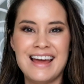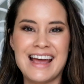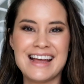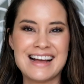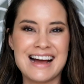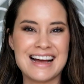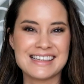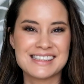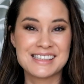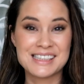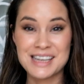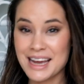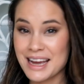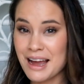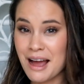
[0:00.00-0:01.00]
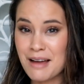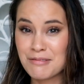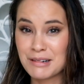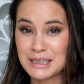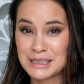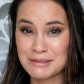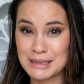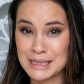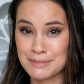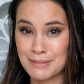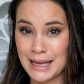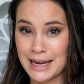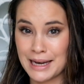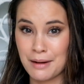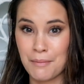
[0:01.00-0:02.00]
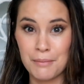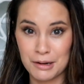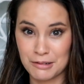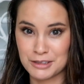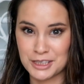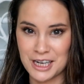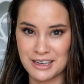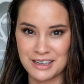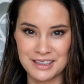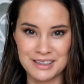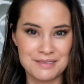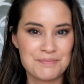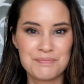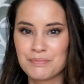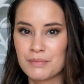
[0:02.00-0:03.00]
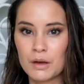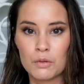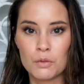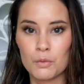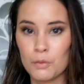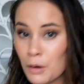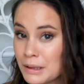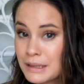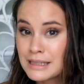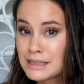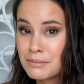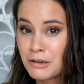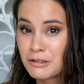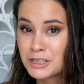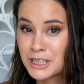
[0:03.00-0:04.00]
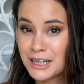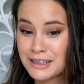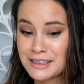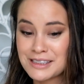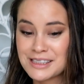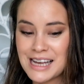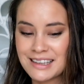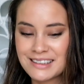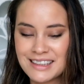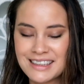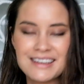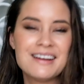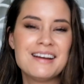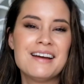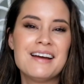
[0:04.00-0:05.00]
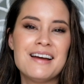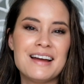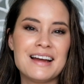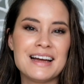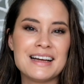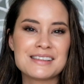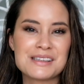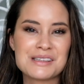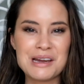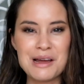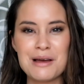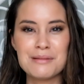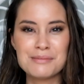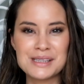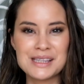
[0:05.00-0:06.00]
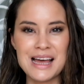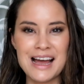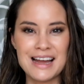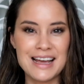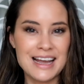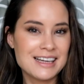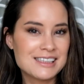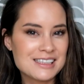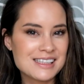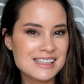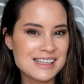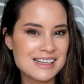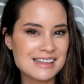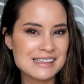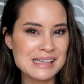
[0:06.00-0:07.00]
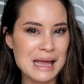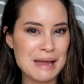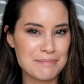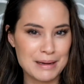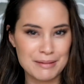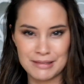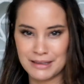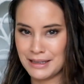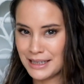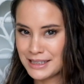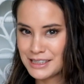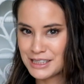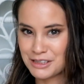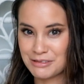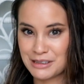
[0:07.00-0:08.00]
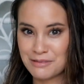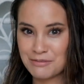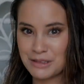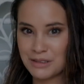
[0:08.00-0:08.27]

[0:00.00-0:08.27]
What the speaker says: Hey guys, today I wanted to explain model jargon. What is model jargon exactly? It's terms that agencies and people in the industry